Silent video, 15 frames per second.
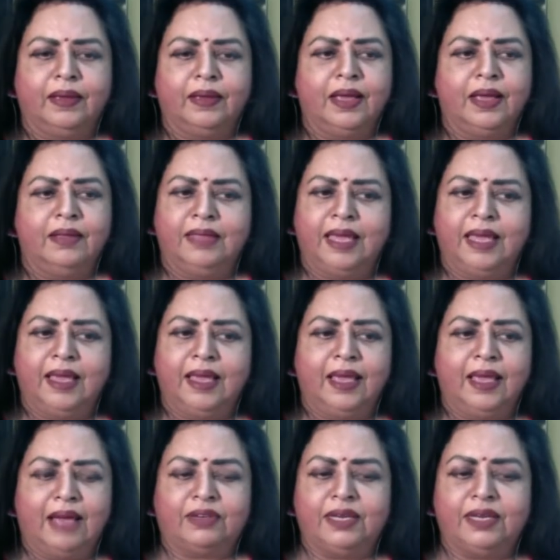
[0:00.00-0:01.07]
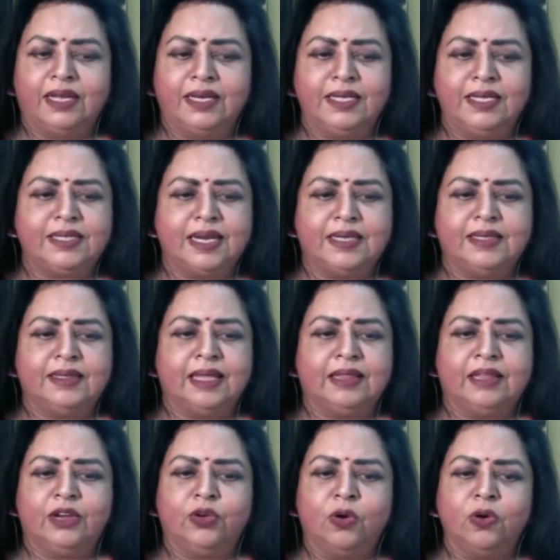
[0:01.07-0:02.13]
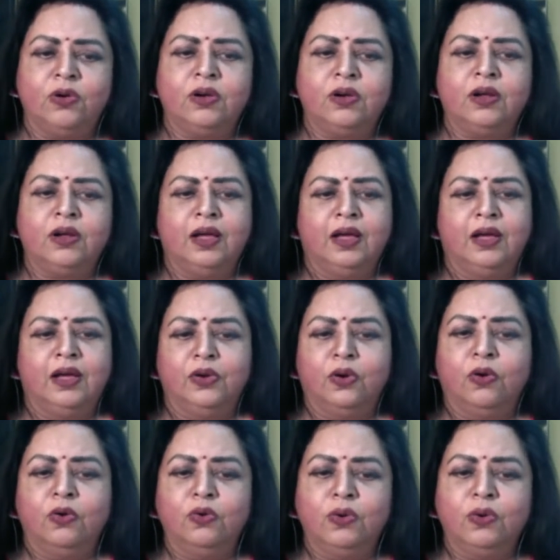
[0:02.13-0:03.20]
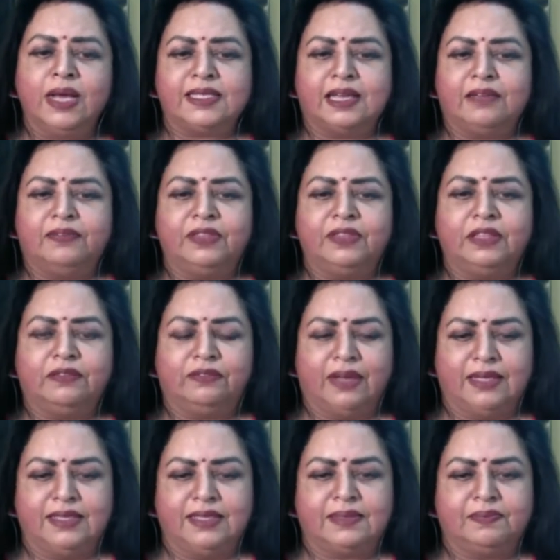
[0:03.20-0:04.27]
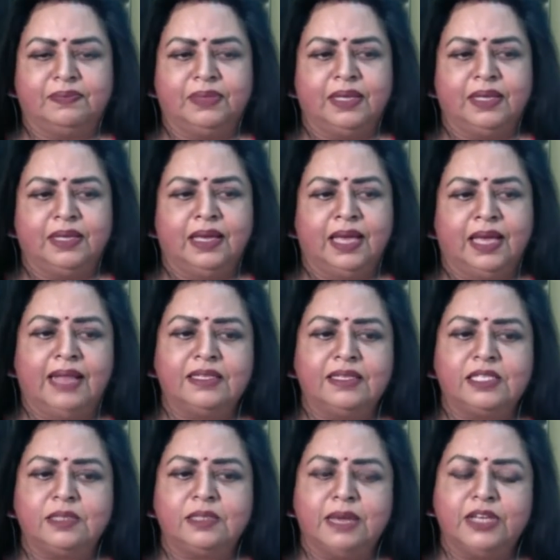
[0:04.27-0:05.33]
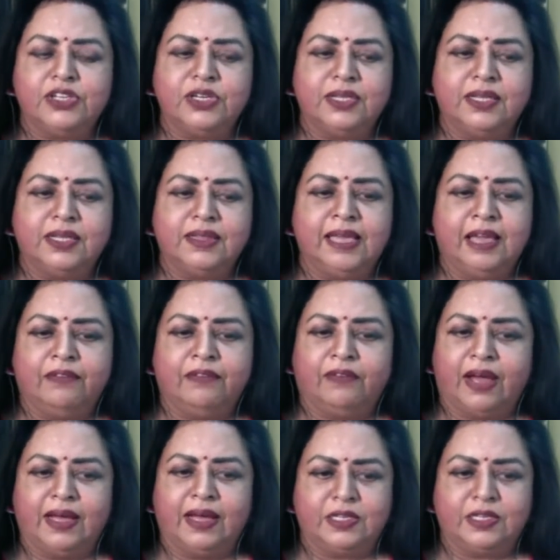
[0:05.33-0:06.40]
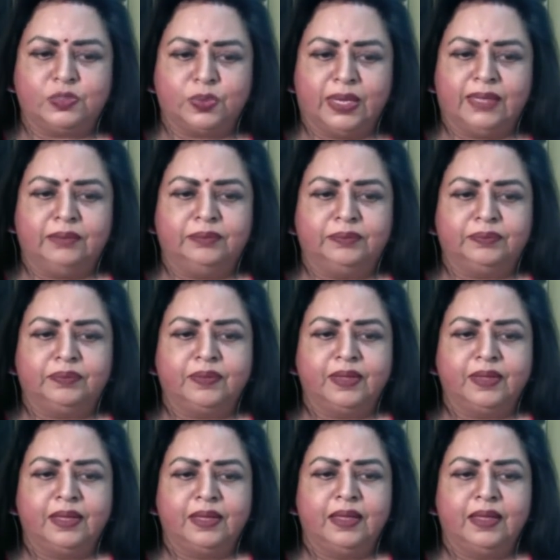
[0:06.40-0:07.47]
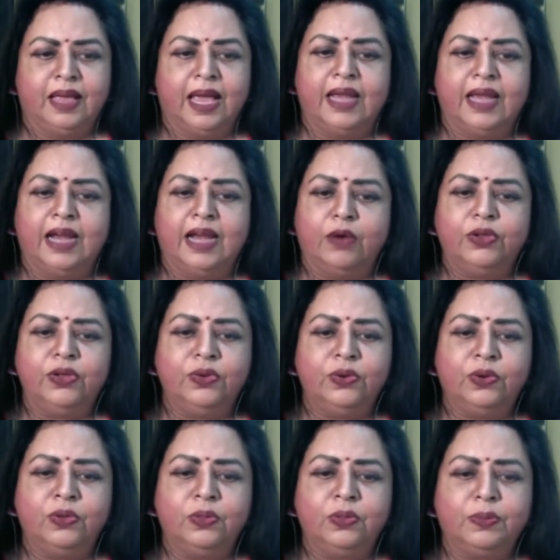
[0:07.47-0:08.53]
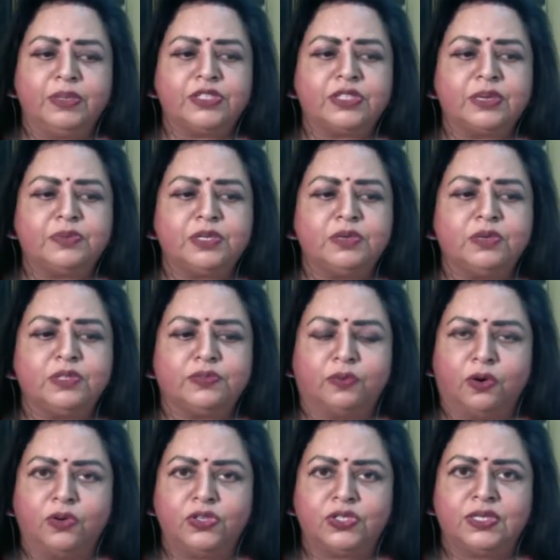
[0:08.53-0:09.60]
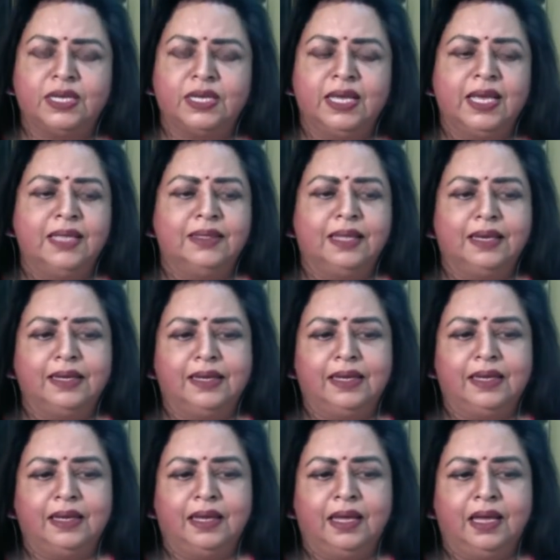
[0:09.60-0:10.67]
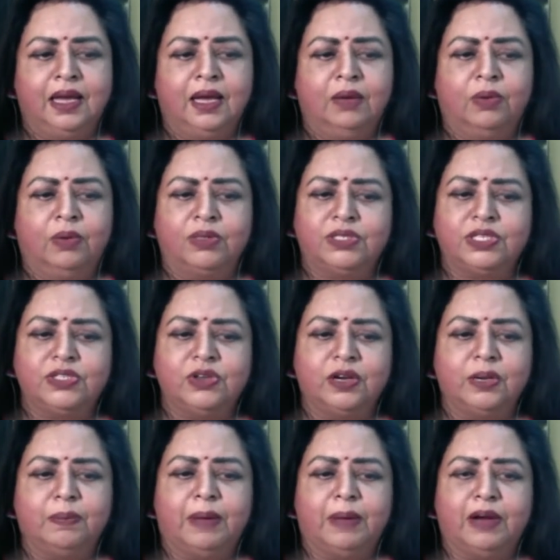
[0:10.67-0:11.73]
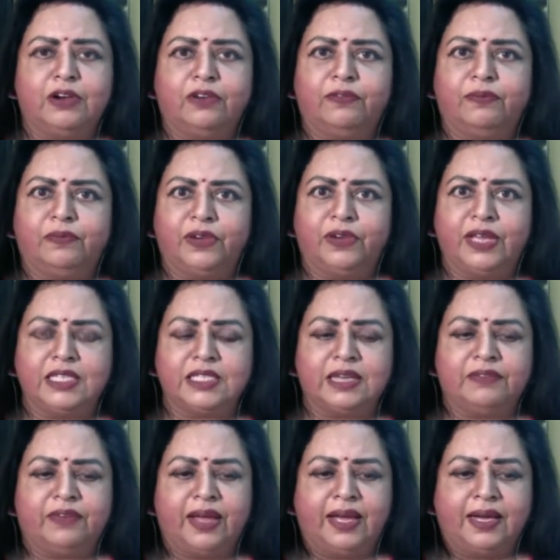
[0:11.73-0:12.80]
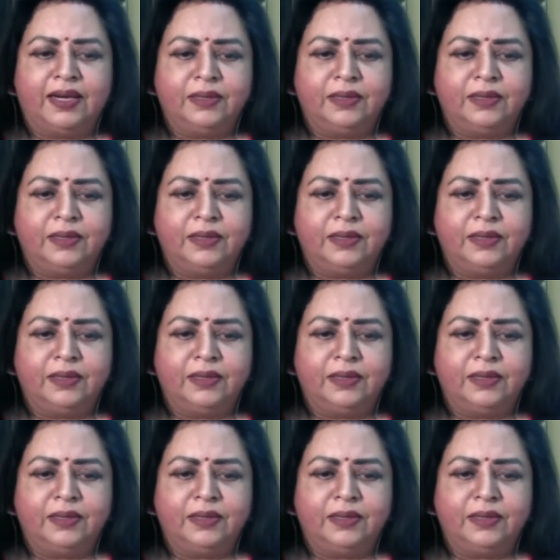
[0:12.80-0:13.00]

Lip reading: They have clearly stated that they don't know who has siphoned the funds. And this is mentioned in the FIR as well. And how do you know the prescription was forged, Nalini? Was this not a part of Priya's FIR?